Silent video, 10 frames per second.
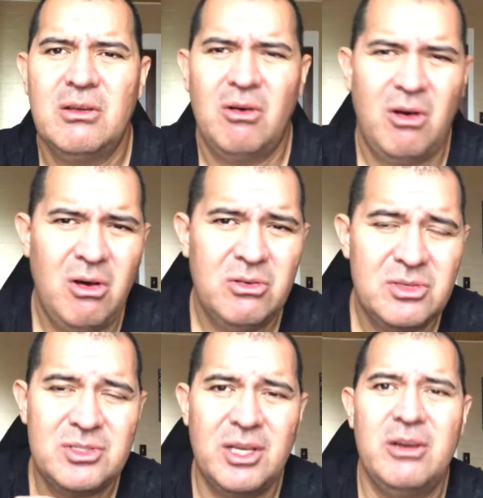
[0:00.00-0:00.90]
all
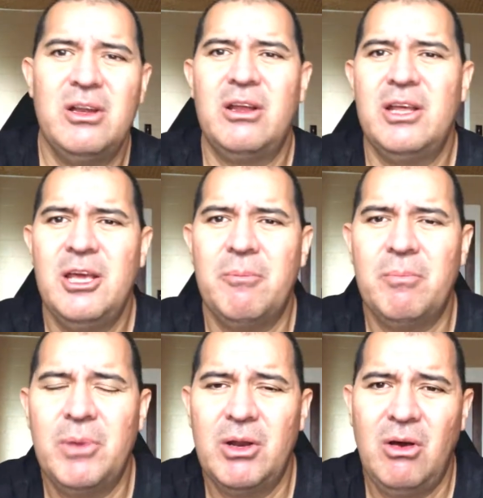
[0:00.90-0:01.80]
centered on
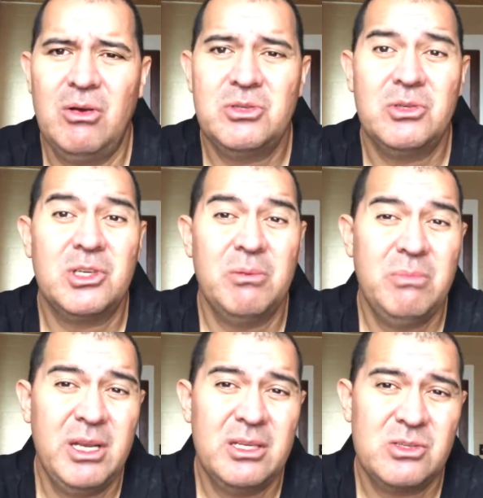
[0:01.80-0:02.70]
him, but also
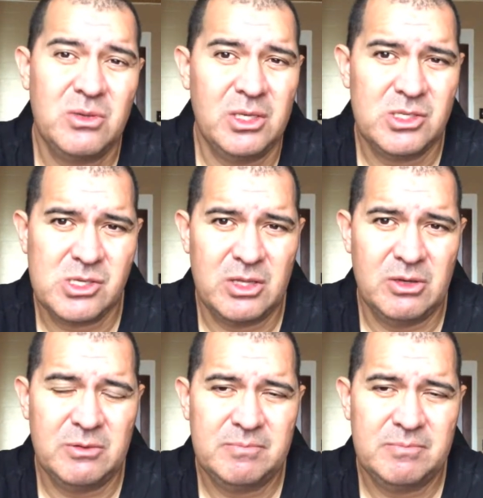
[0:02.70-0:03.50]
committed to each other.